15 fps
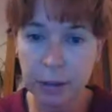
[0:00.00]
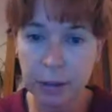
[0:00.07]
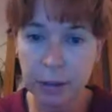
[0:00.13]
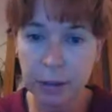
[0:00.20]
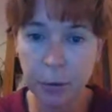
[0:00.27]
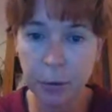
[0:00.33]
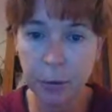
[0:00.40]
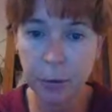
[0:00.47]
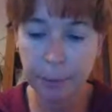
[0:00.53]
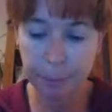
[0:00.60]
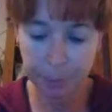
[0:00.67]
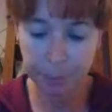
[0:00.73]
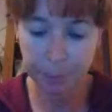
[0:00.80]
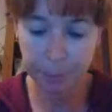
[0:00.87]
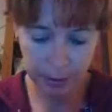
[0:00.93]
So
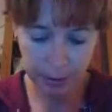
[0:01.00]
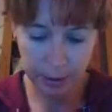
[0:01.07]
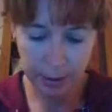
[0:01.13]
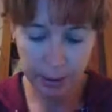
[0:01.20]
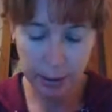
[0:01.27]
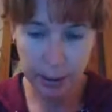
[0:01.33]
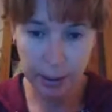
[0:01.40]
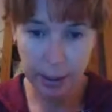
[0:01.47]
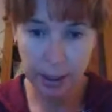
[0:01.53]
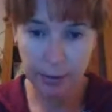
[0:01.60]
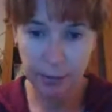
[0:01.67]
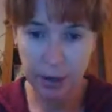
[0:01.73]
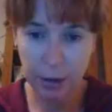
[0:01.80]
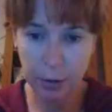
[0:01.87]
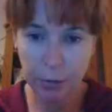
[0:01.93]

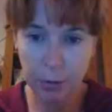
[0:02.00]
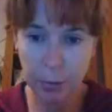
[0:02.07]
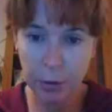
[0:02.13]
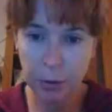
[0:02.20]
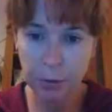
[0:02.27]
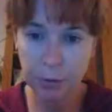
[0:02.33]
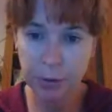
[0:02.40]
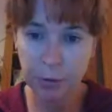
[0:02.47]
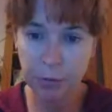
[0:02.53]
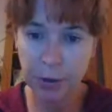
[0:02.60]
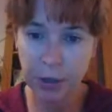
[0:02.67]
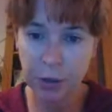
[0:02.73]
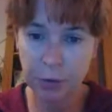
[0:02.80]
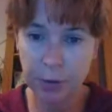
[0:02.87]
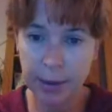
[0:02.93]
you never know, if you want
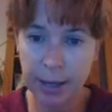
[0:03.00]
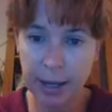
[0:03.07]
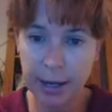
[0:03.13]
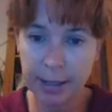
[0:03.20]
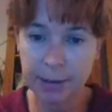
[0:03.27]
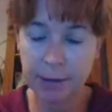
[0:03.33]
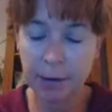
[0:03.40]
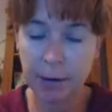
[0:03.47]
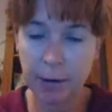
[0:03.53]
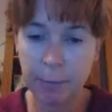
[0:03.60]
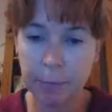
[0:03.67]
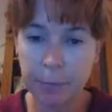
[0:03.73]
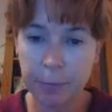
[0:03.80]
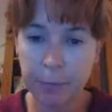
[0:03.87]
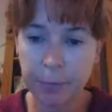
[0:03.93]
yours to feature in there next
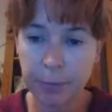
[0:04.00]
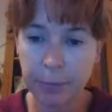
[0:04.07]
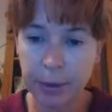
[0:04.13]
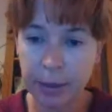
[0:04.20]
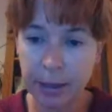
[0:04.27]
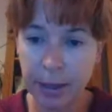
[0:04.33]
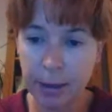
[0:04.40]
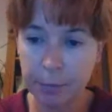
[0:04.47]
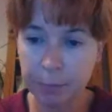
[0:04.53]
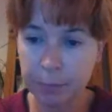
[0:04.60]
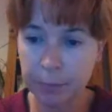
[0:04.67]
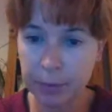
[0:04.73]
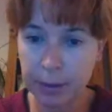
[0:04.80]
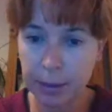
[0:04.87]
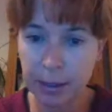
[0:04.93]
time,
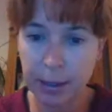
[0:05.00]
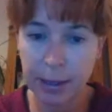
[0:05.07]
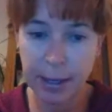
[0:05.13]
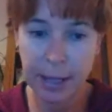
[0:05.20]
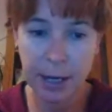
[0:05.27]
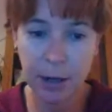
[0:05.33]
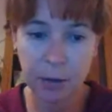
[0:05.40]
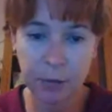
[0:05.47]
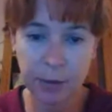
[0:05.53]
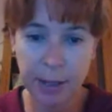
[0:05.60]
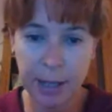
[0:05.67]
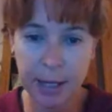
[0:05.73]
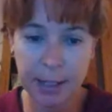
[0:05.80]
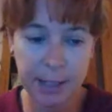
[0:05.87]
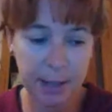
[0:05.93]
get
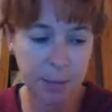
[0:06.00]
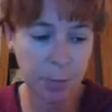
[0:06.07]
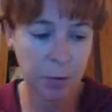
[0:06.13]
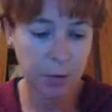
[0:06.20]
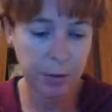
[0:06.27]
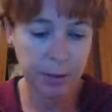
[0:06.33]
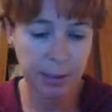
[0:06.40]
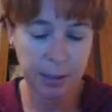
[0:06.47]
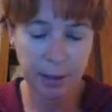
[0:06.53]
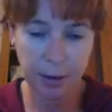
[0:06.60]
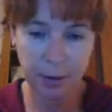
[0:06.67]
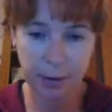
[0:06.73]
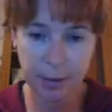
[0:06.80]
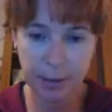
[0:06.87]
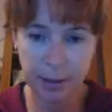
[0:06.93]
into the MOOC and
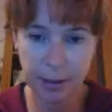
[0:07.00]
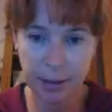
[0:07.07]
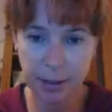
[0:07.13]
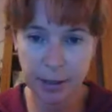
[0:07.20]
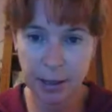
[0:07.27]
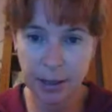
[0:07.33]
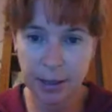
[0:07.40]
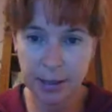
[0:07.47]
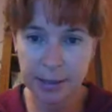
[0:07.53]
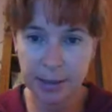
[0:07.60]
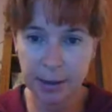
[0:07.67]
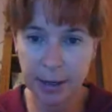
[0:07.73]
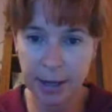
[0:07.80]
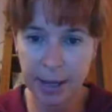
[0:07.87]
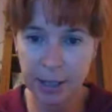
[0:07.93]
start
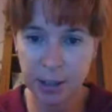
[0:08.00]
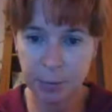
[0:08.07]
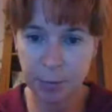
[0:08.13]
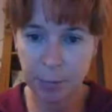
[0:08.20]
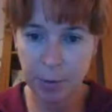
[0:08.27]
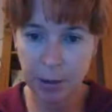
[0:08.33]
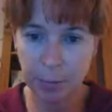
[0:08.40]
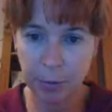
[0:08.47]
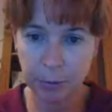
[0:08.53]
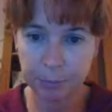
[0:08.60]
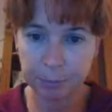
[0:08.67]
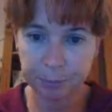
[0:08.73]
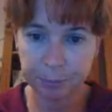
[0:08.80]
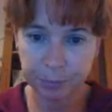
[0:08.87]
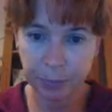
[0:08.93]
engaging with people.
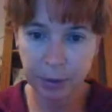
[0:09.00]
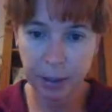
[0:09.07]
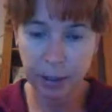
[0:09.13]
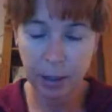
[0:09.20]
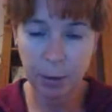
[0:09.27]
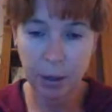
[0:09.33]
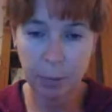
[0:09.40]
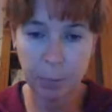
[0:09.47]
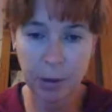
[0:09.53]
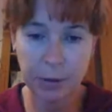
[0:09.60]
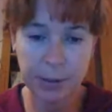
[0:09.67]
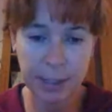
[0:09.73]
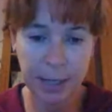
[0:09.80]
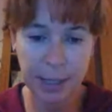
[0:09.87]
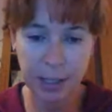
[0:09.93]

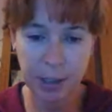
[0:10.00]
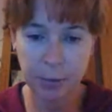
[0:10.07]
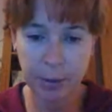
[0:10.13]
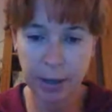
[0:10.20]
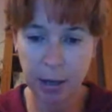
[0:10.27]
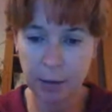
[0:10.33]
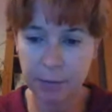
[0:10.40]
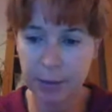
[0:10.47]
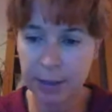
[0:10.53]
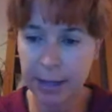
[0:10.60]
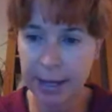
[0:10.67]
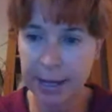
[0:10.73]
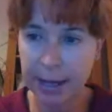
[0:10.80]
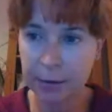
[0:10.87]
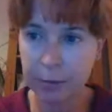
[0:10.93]
I'll post a link to it
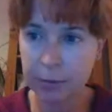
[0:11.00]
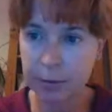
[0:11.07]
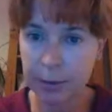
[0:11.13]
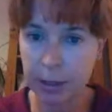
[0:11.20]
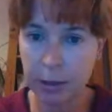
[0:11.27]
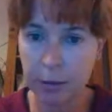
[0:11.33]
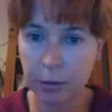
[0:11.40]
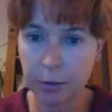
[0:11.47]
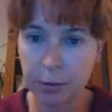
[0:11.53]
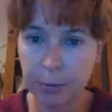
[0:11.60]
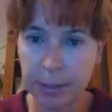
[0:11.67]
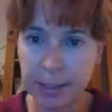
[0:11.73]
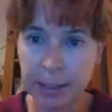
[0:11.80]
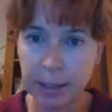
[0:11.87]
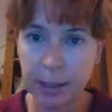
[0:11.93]
after the Hangout
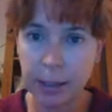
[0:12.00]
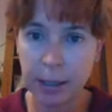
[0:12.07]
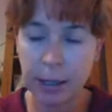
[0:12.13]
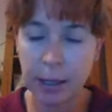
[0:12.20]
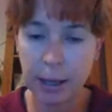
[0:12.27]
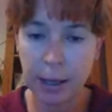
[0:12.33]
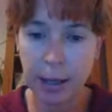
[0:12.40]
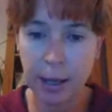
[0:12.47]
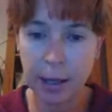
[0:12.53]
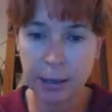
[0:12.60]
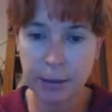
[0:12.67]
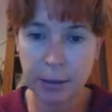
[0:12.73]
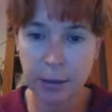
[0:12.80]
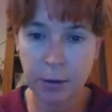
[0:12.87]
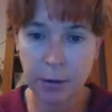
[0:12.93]
on Twitter,
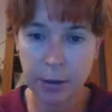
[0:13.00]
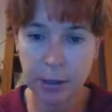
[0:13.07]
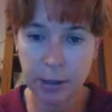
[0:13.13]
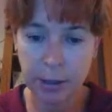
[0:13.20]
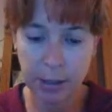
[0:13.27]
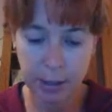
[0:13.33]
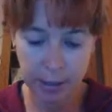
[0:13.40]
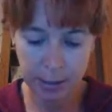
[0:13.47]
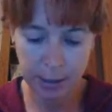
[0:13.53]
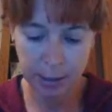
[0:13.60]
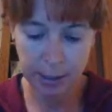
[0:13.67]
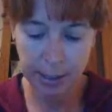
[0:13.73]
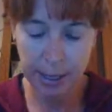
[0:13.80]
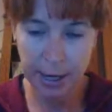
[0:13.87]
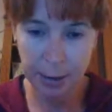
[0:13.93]
so you can
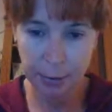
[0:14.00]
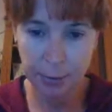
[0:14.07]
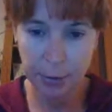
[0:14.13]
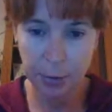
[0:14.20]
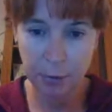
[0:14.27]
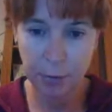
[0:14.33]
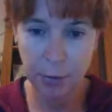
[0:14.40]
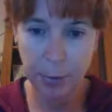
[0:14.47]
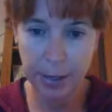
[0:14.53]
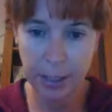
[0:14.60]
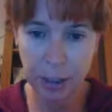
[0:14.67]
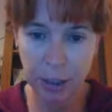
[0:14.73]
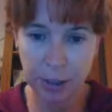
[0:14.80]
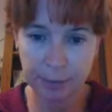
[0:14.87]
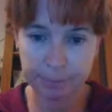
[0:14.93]
connect through if you
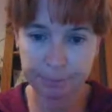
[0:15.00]
wish.